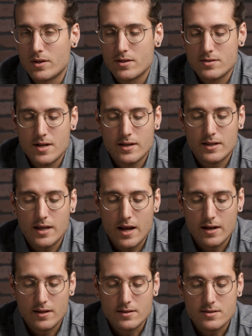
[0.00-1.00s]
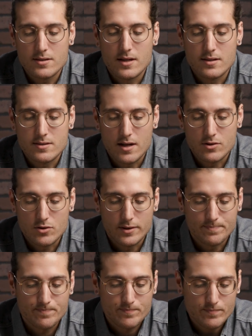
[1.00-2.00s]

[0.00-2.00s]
with a steady cadence, etc.